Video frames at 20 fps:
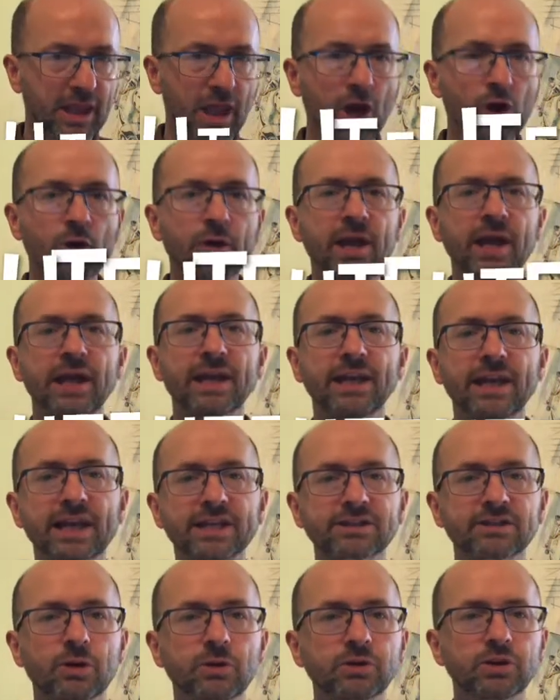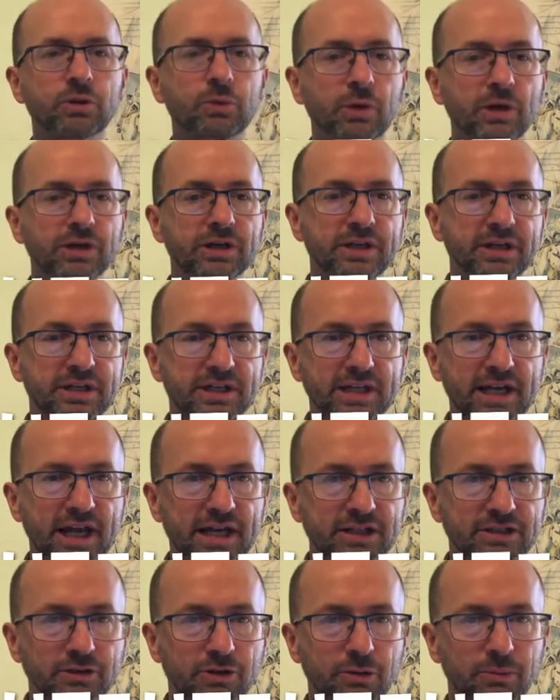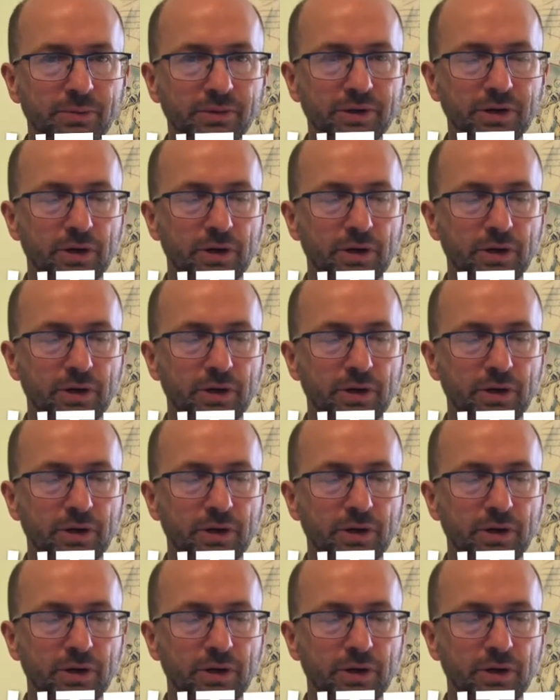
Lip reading: Okay, let's go to our next group of